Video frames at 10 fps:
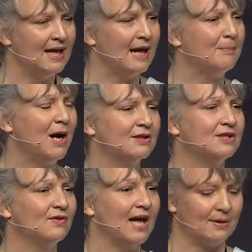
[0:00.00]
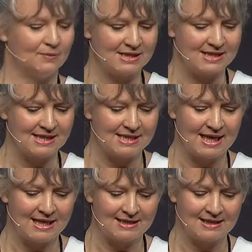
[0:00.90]
Part of that was to
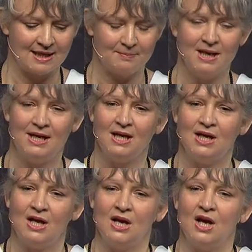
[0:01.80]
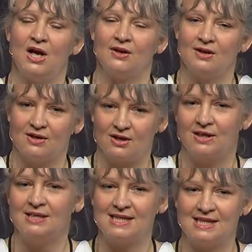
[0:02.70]
say to them,
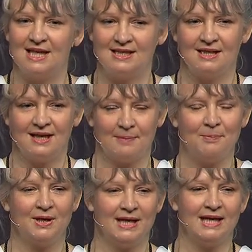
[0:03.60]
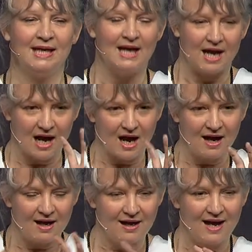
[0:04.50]
consider putting
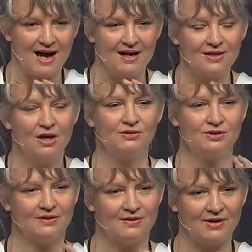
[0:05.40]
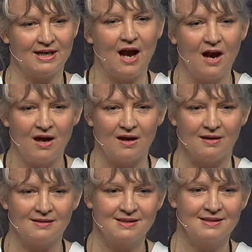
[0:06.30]
culture at the very
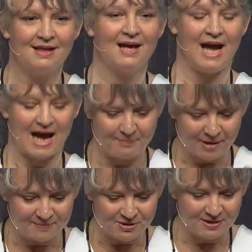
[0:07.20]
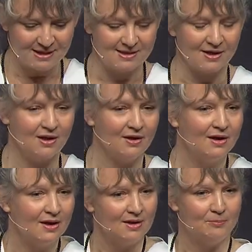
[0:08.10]
heart, and by doing so,
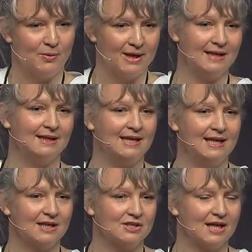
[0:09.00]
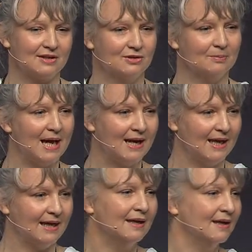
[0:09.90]
bring the English National
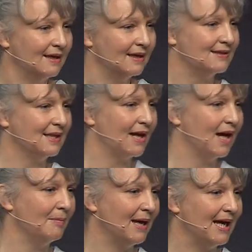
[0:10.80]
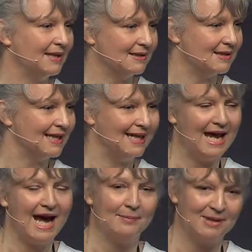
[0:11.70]
Ballet to come and
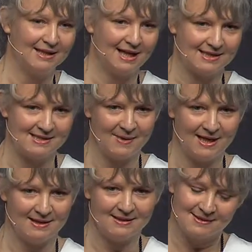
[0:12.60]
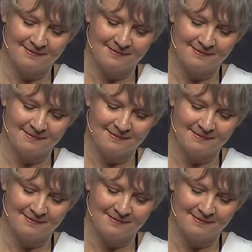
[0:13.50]
inhabit that space.